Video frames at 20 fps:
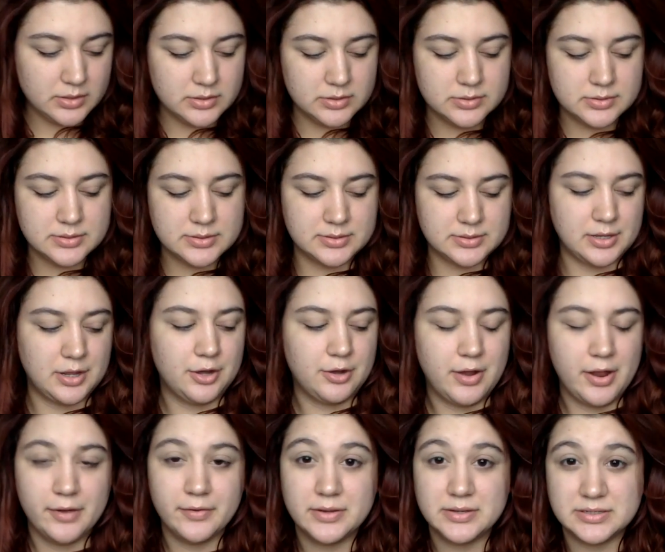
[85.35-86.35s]
So I
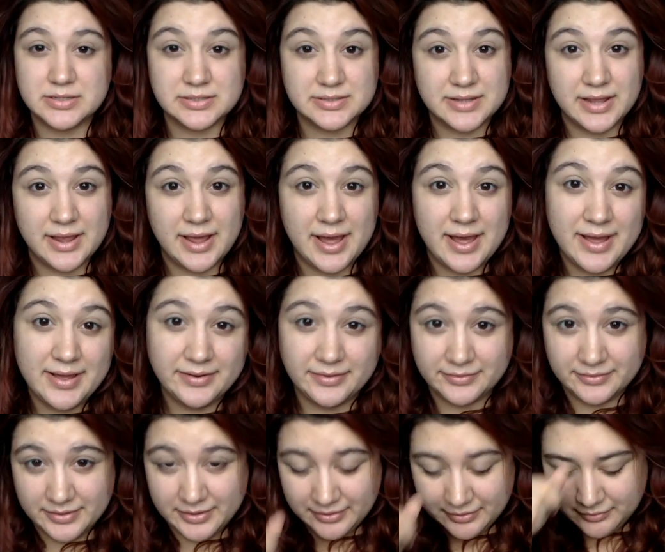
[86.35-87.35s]
always just say I don't
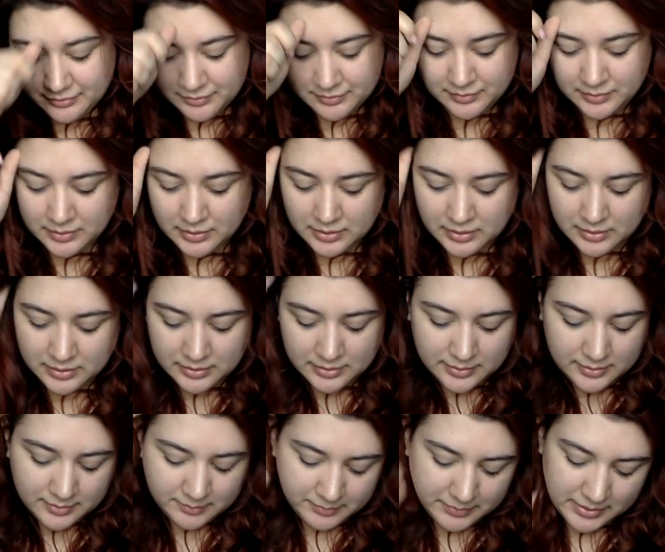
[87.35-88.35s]
know.
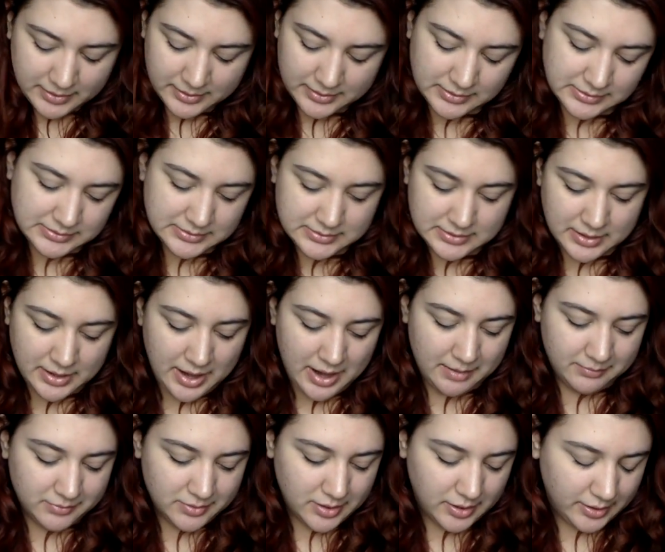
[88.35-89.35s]
Because
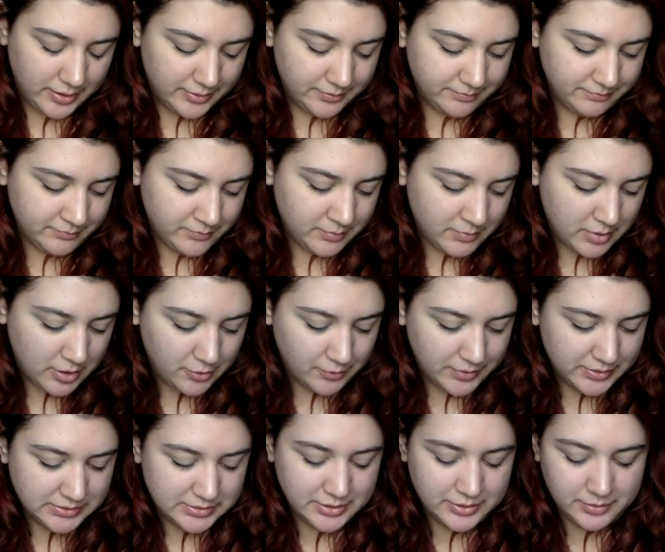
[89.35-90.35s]
I'm not
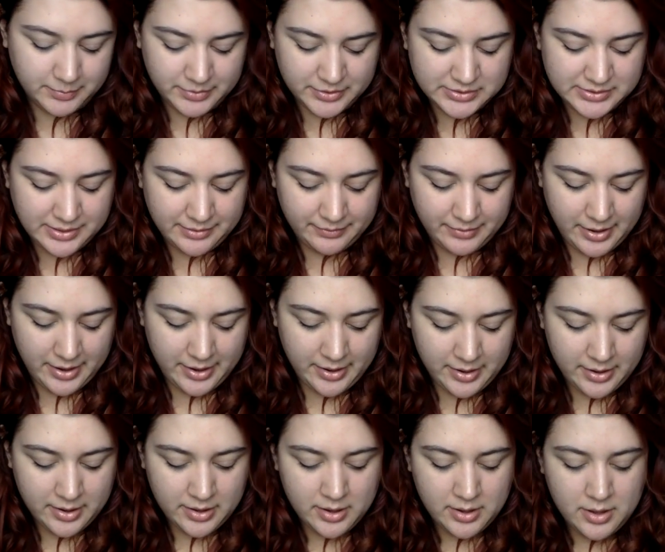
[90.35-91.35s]
always 100% right.
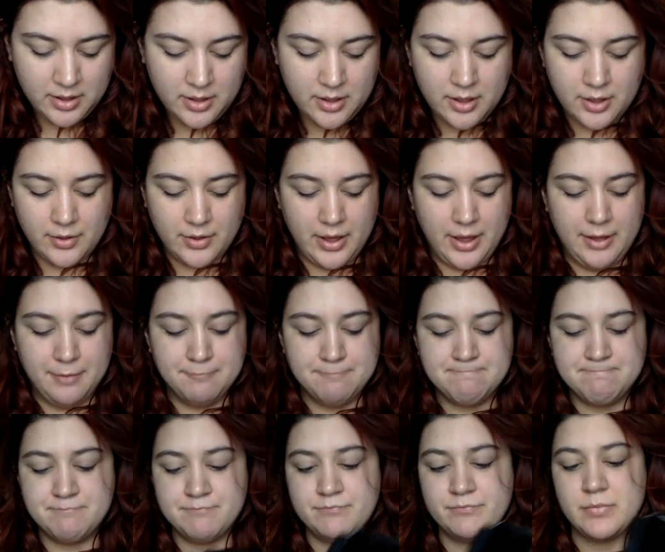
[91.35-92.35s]
Okay.
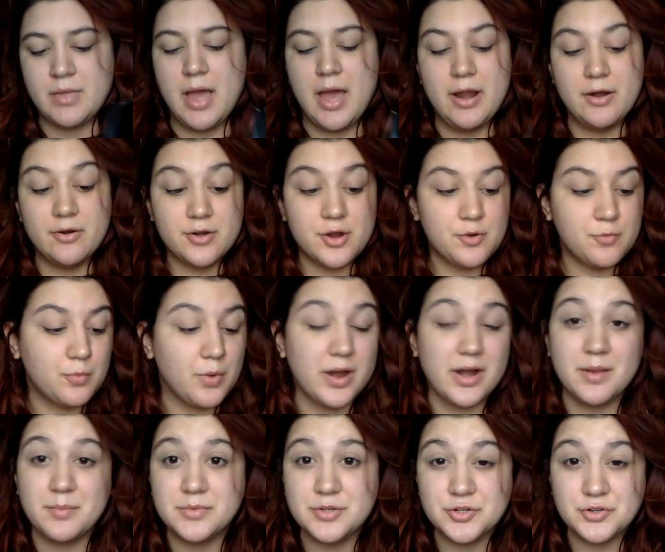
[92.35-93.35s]
I don't know what
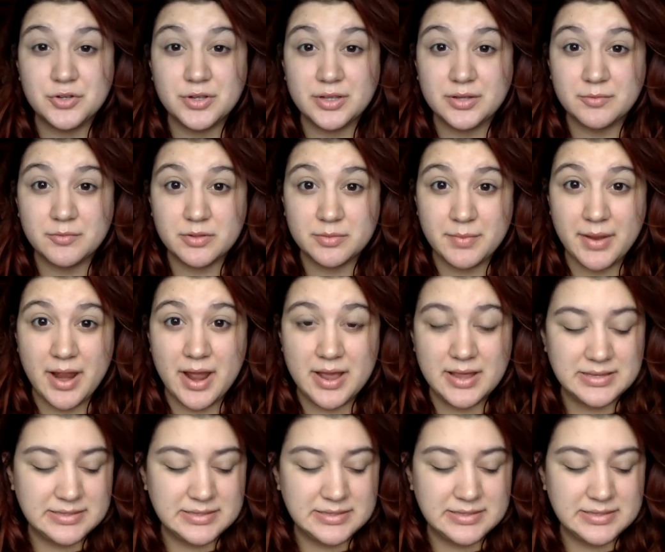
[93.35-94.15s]
I'm doing with my eyes